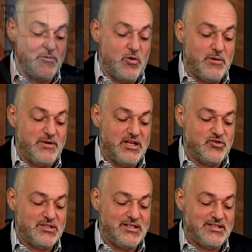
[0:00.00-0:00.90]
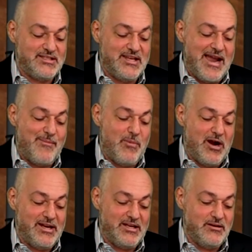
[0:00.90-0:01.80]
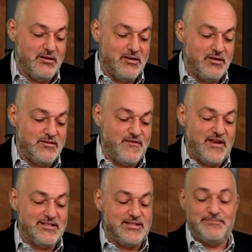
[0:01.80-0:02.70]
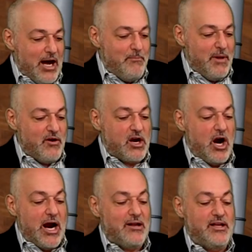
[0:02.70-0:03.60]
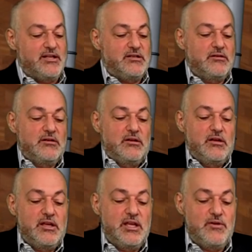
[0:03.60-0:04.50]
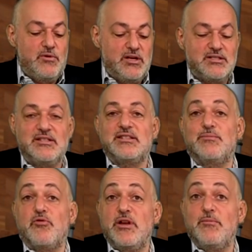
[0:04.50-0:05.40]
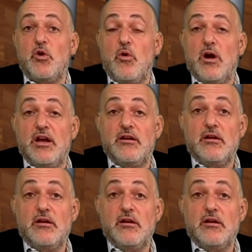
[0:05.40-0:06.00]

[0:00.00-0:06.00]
Court. It'd be interesting to see how Biden defends it. Merrick Garland, he was the Supreme Court